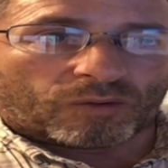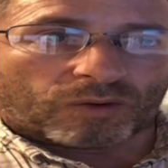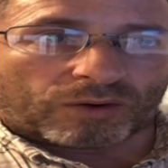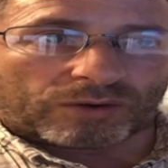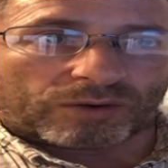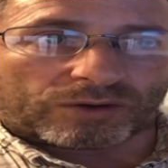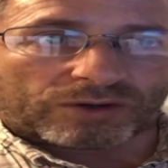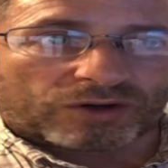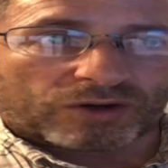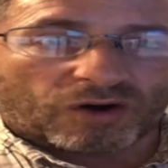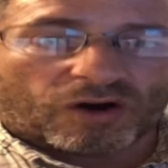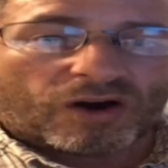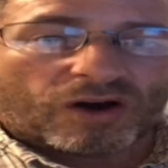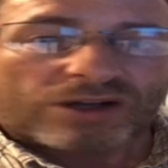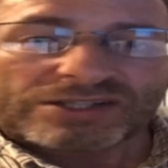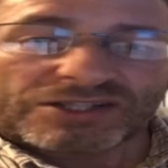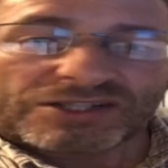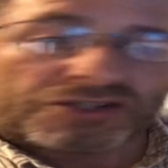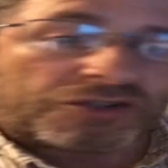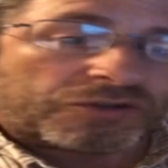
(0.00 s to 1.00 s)

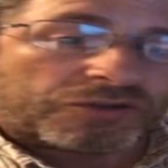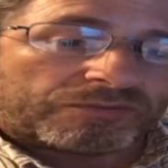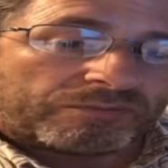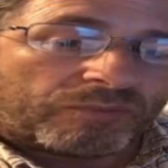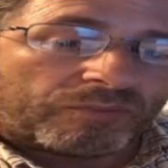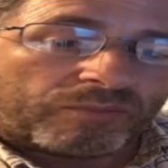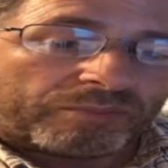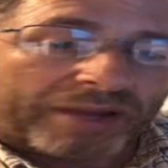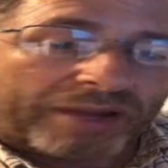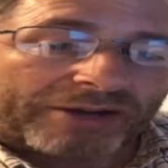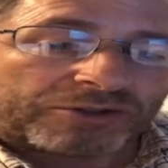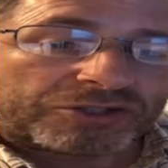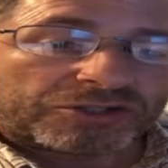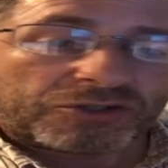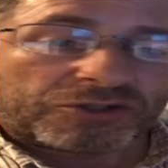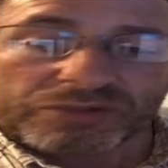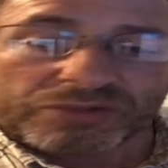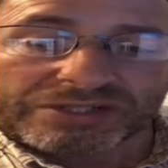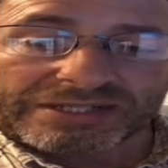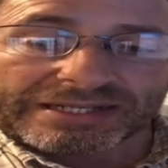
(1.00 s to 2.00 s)
cause better
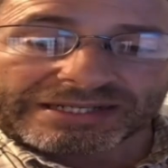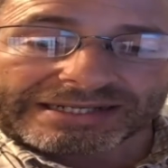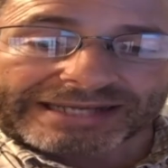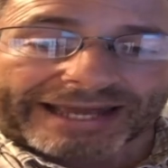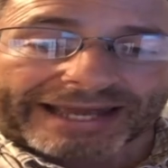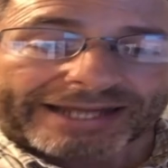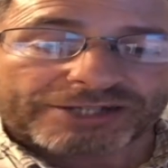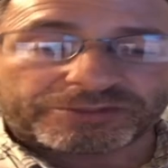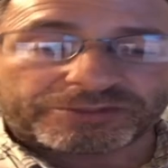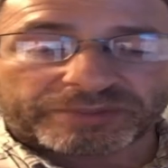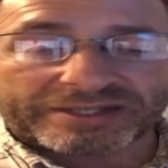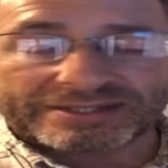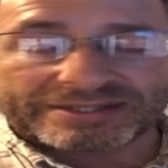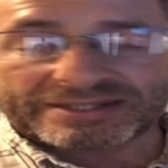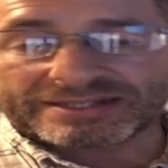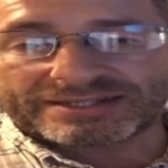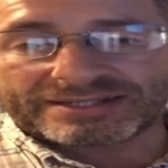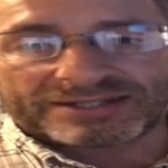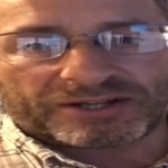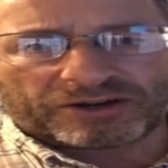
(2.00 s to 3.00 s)
student engagement?
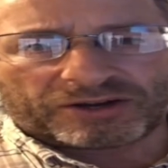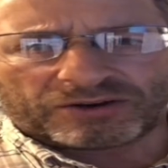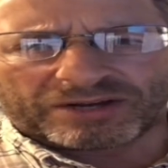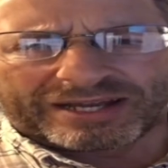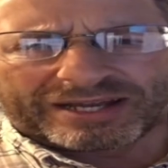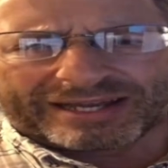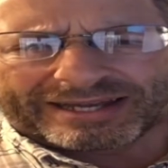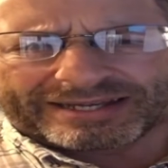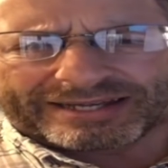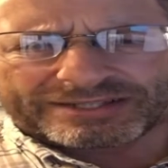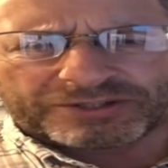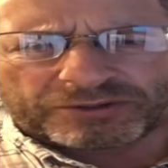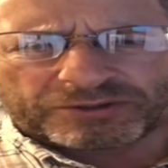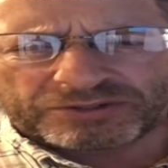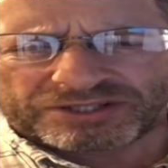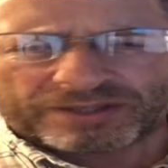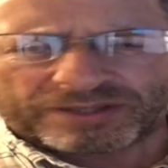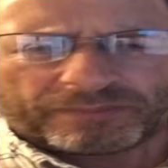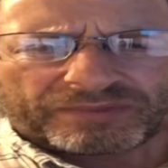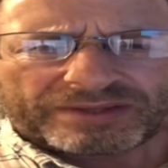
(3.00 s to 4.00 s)
Is there
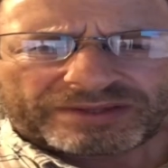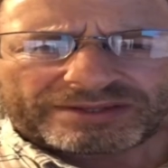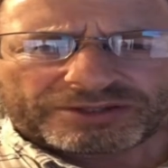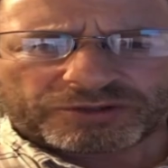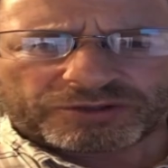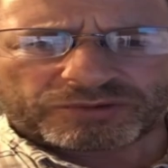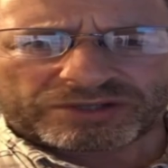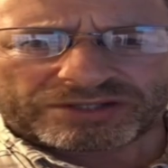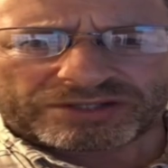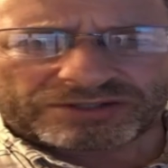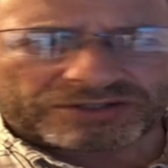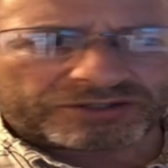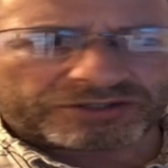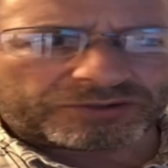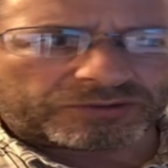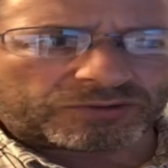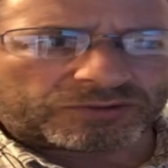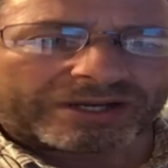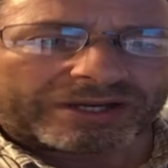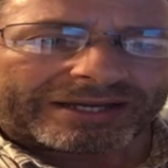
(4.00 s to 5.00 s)
something that you can
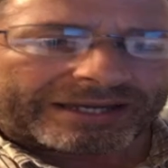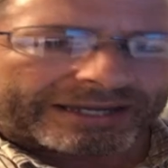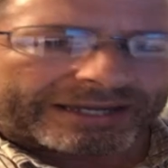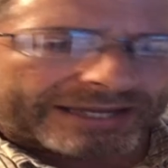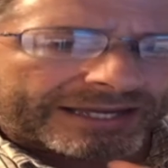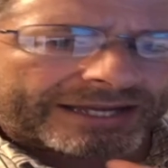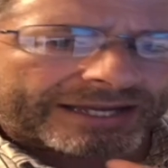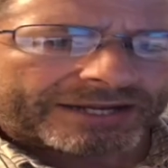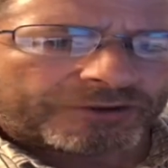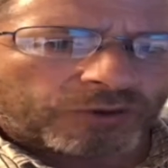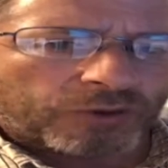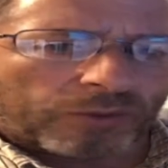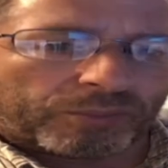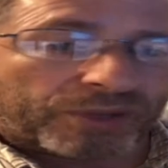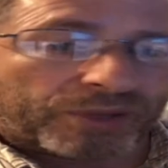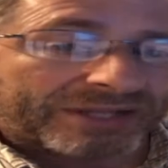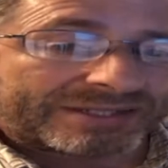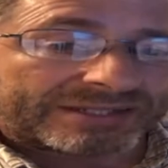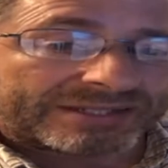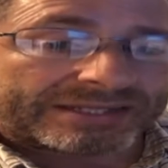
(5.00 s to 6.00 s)
do in your
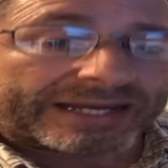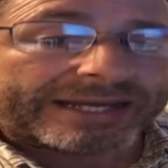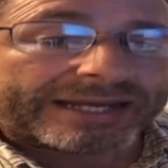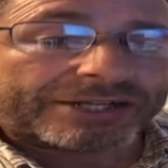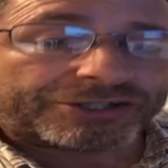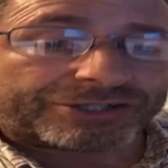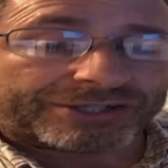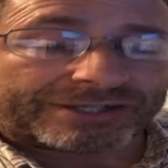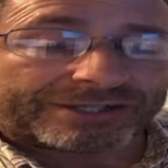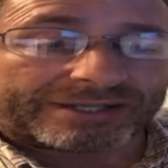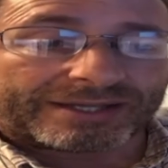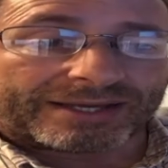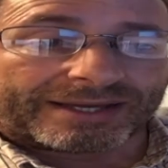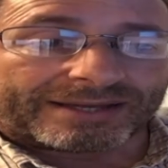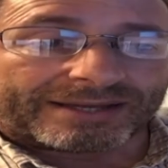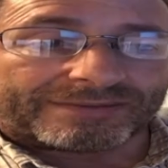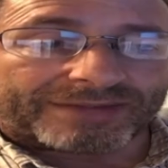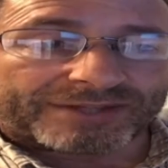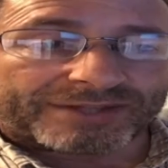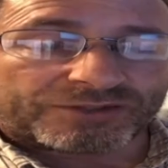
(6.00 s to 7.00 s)
presentation
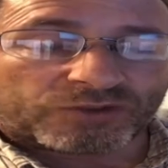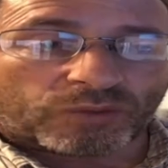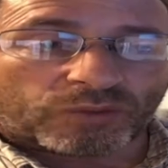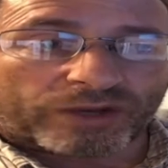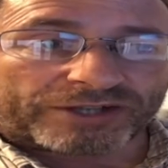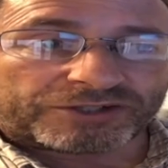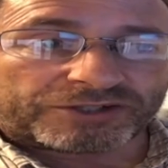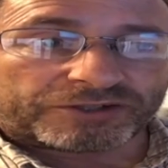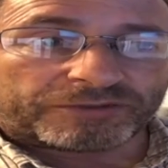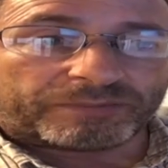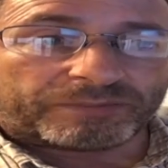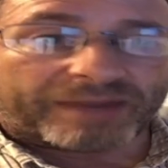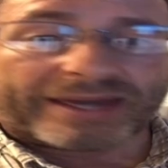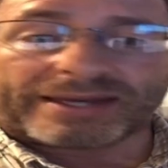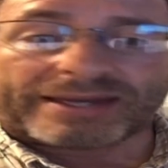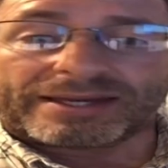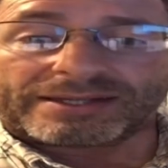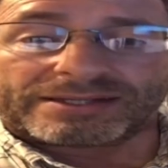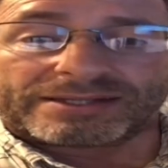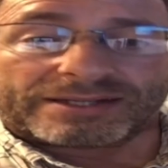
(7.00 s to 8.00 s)
that's going to
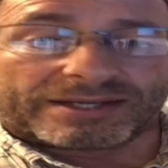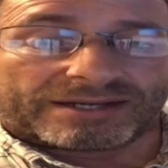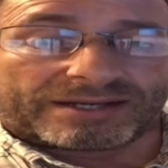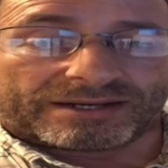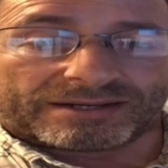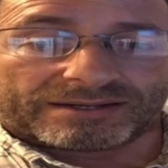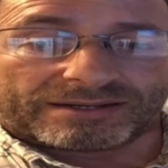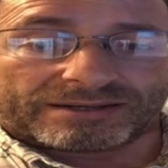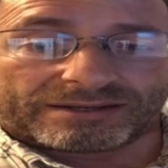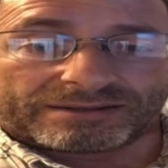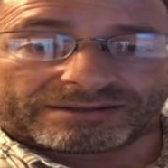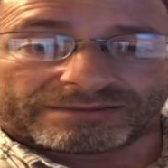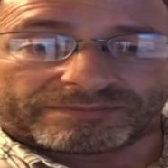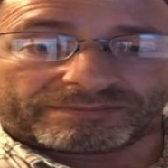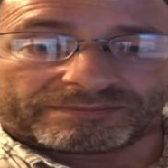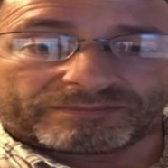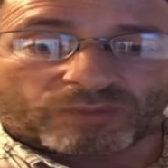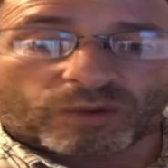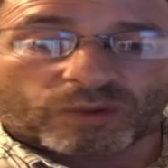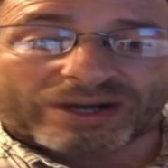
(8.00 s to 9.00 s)
make it
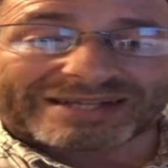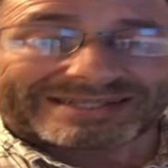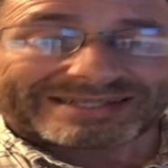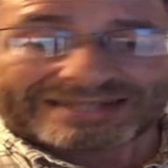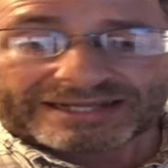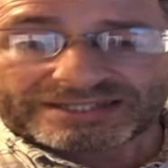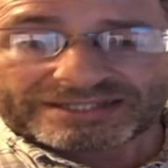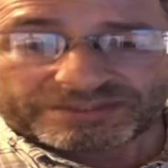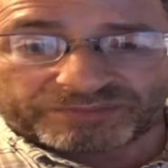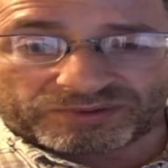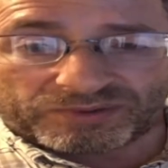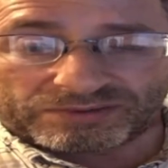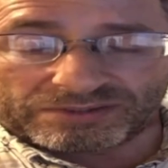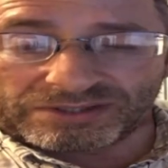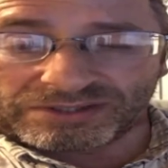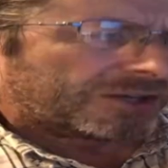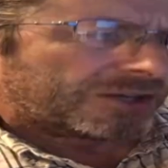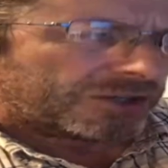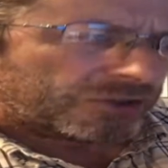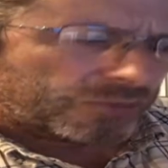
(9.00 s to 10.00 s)
more accessible?
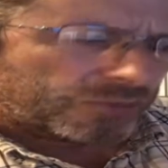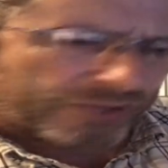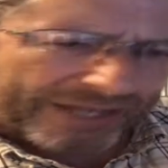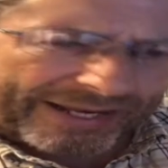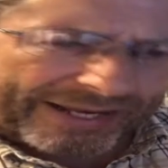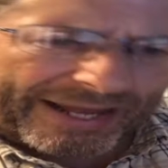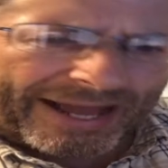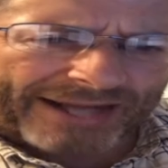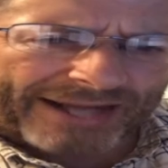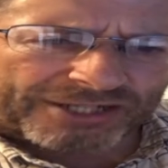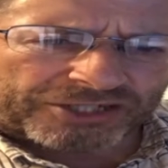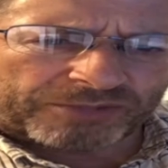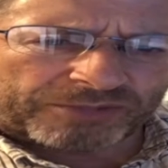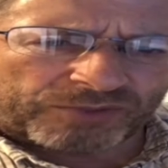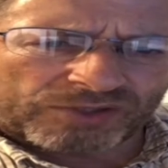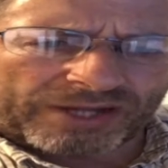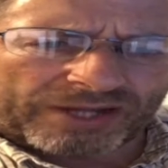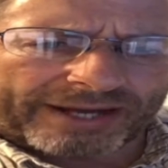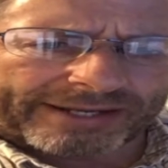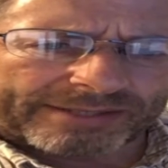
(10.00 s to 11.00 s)
Create
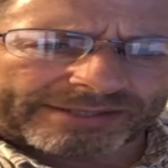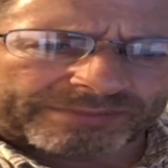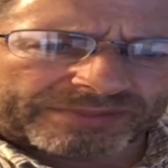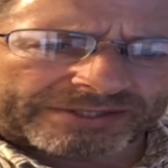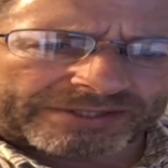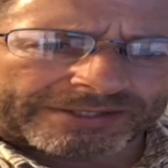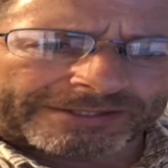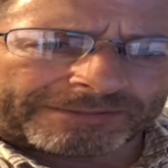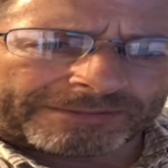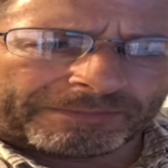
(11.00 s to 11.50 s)
actionable items.